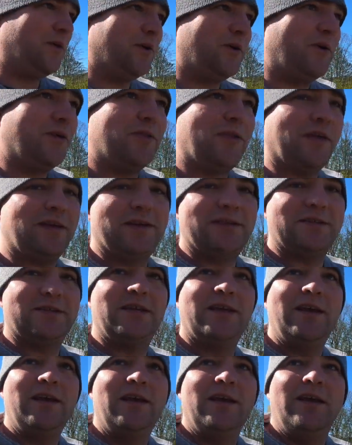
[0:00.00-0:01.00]
who thinks
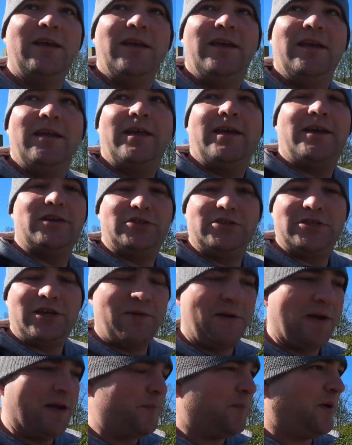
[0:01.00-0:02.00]
they can just go
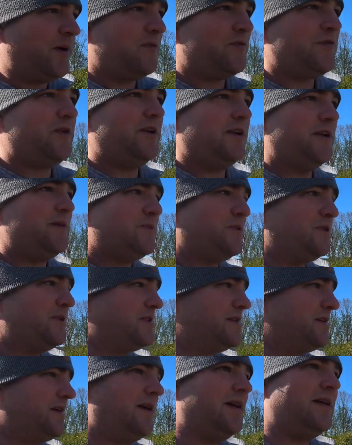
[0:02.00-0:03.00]
out and buy a 3D
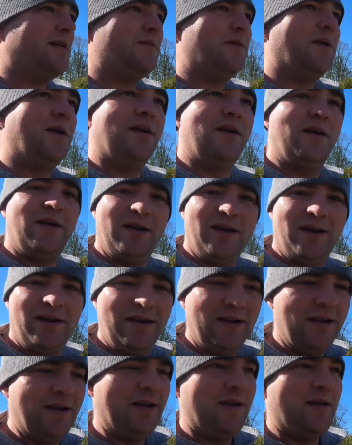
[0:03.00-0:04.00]
printer and
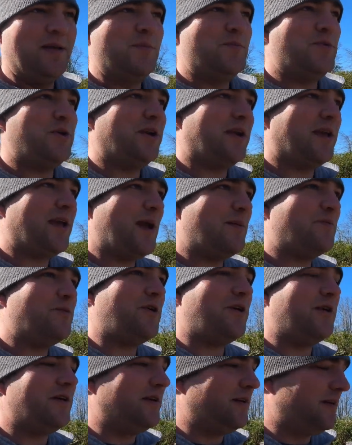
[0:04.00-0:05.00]
print a
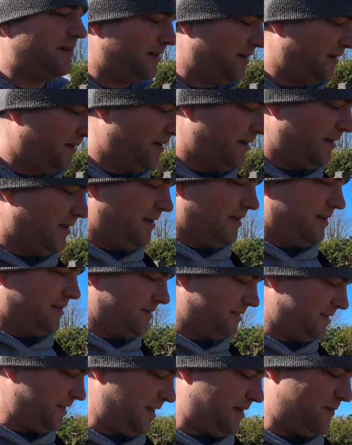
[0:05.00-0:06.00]
camera,
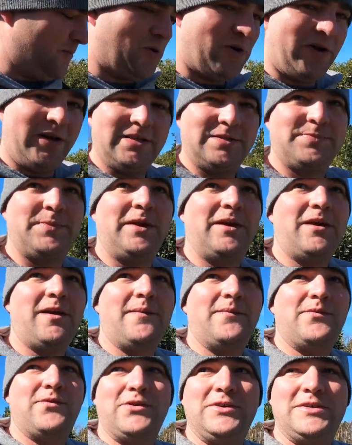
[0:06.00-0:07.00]
seeing what he's been
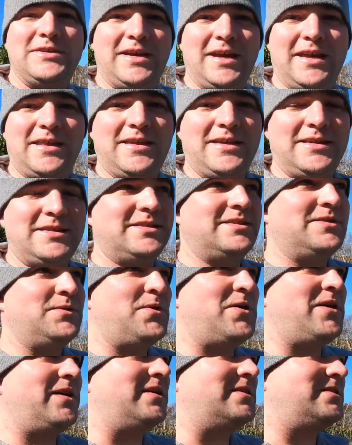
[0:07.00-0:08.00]
going through to get this to
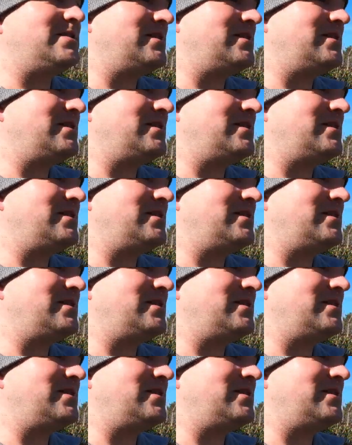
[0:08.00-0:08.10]
where it is